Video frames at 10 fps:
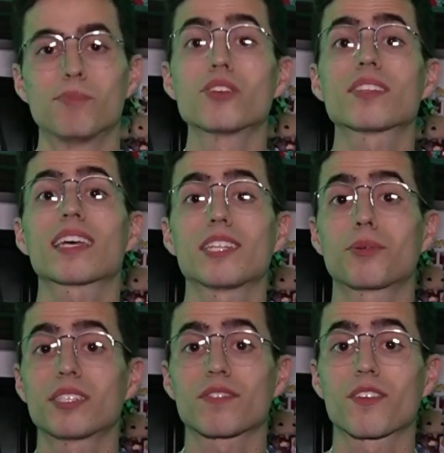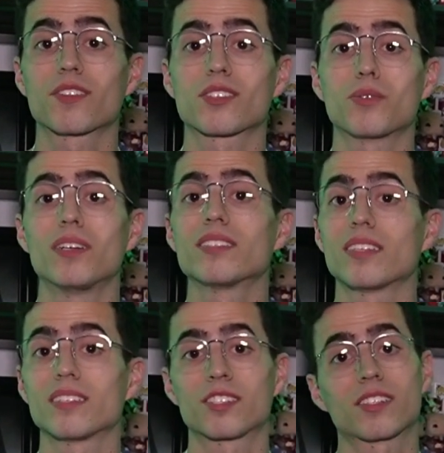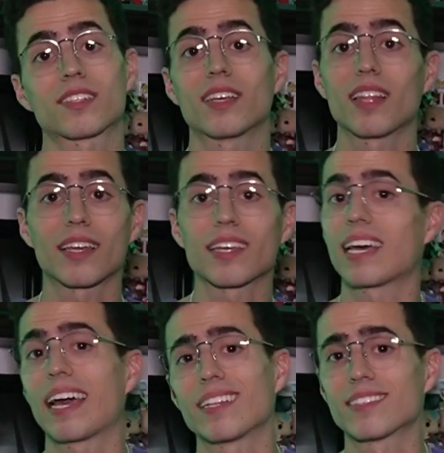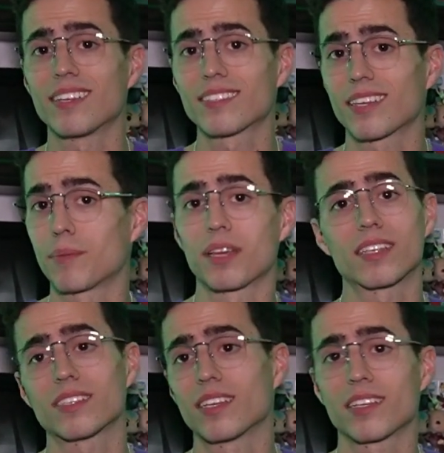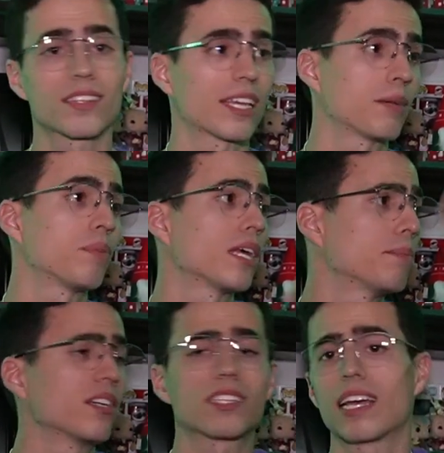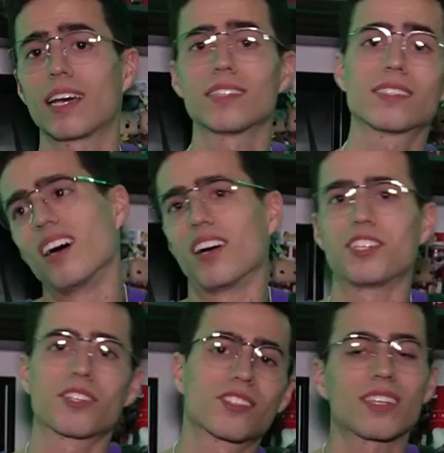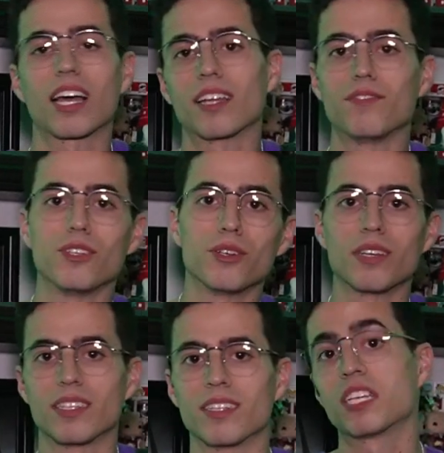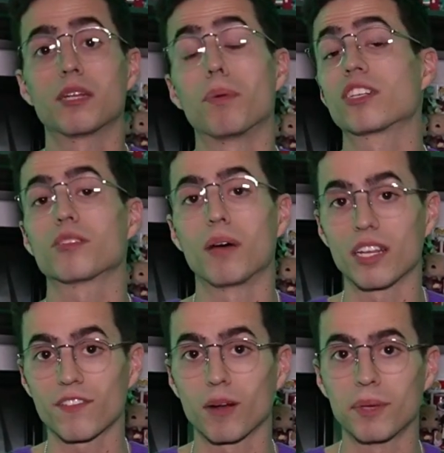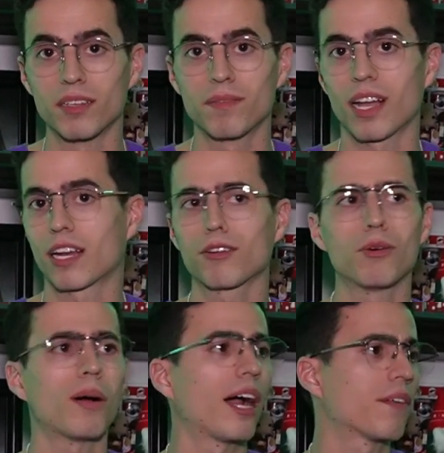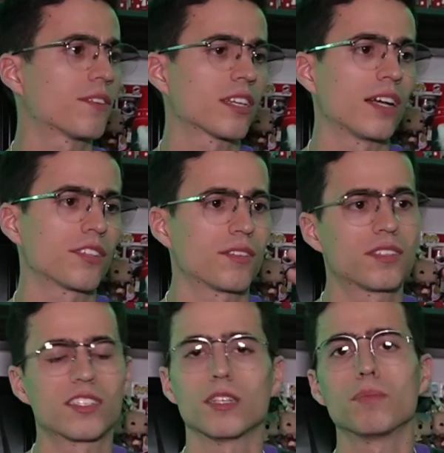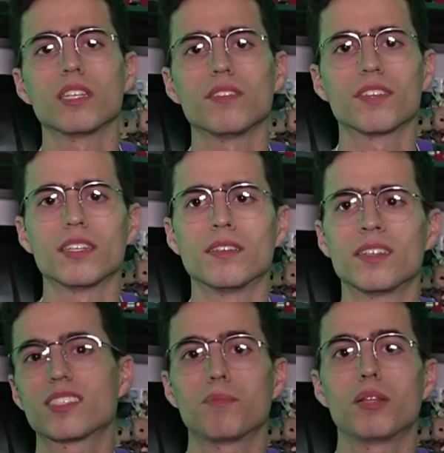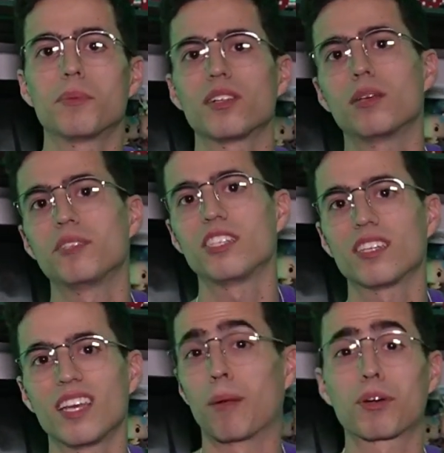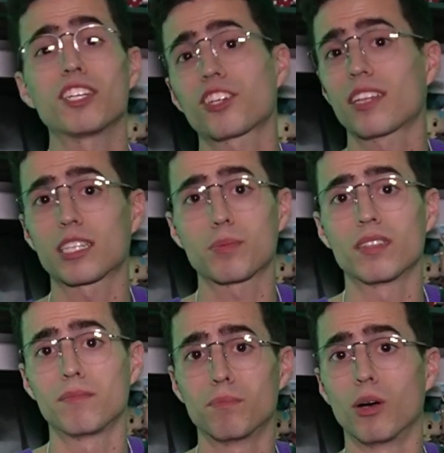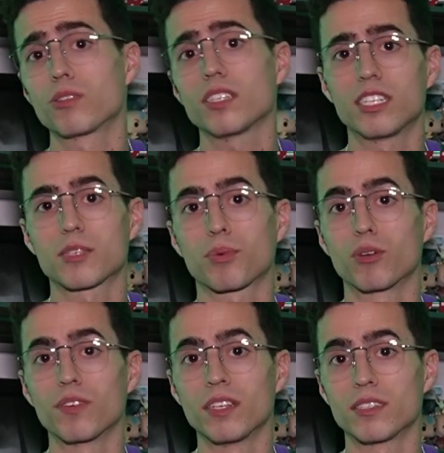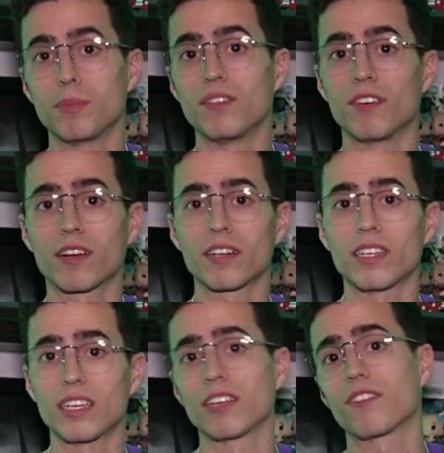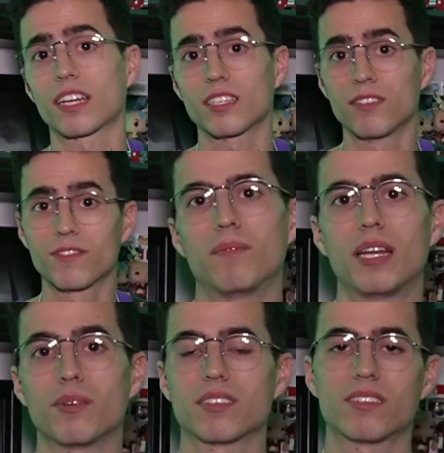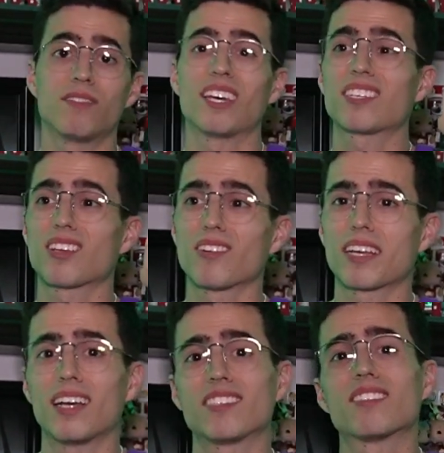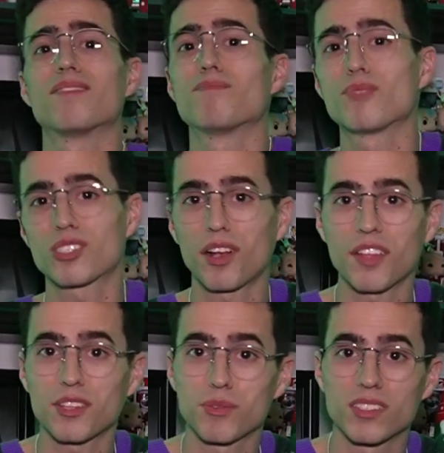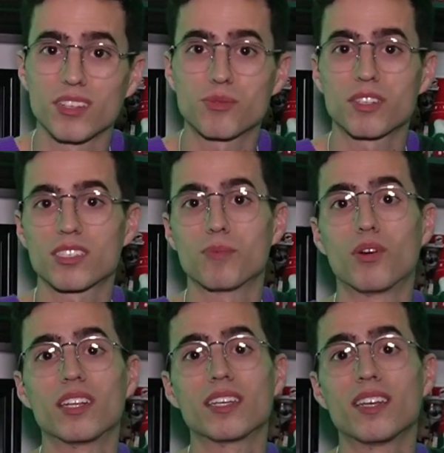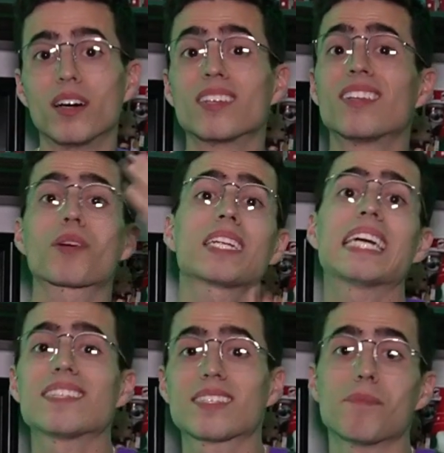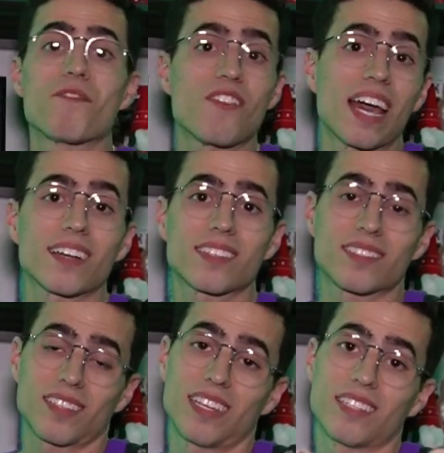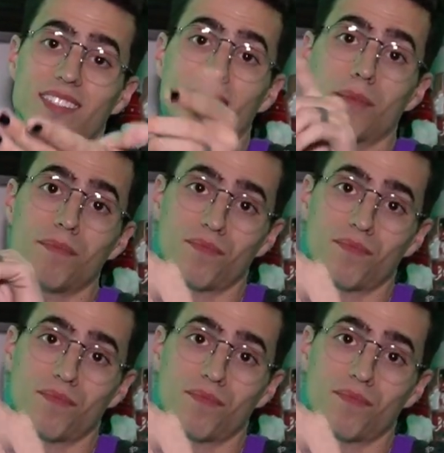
most likely reason for this quiz is just to get like AdSense, I'm guessing. They can play a bunch of ads on your side view and get a bunch of money from it. I don't know why advertisers still believe in subliminal imaging. I'm pretty sure that's been mostly disproven to be very ineffective. Anyways, that is all, guys. Sorry that the results were disappointing, but we're gonna get in some facts and some